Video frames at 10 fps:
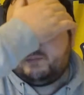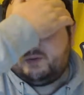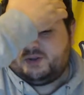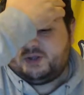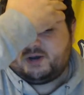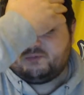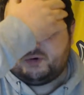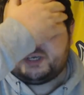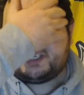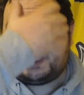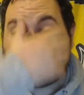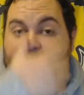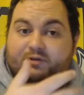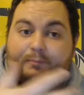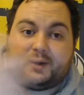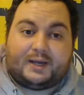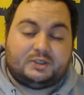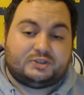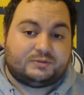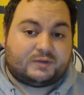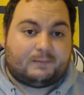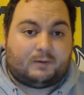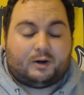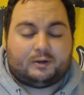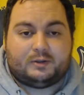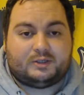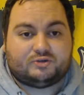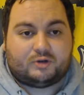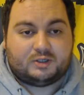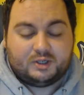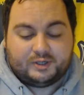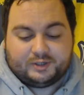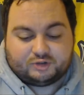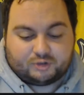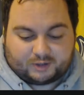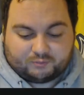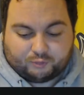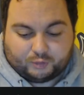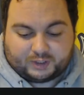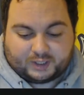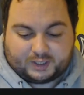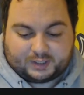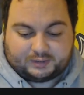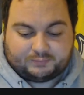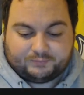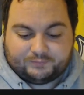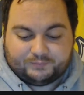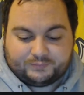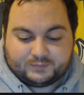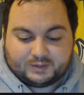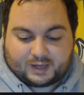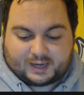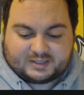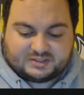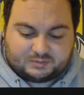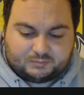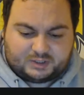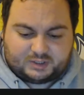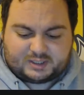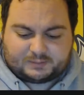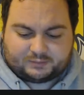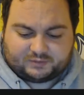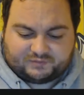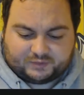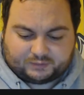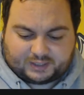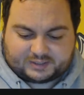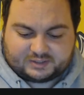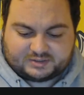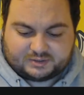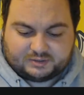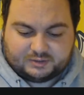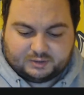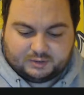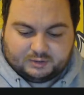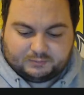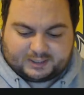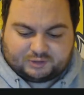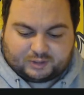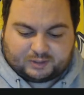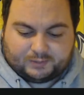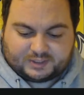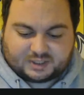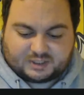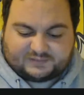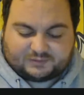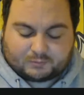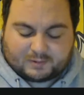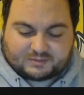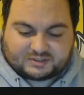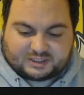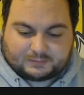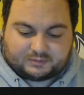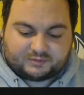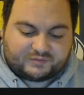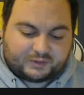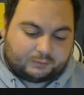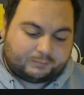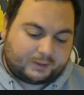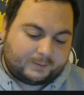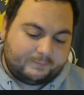Royce Hunt off the bench, come on, he tried really hard. And Atkinson, when did he come on the field? Atkinson played 20 minutes. I don't even remember seeing him on the field, but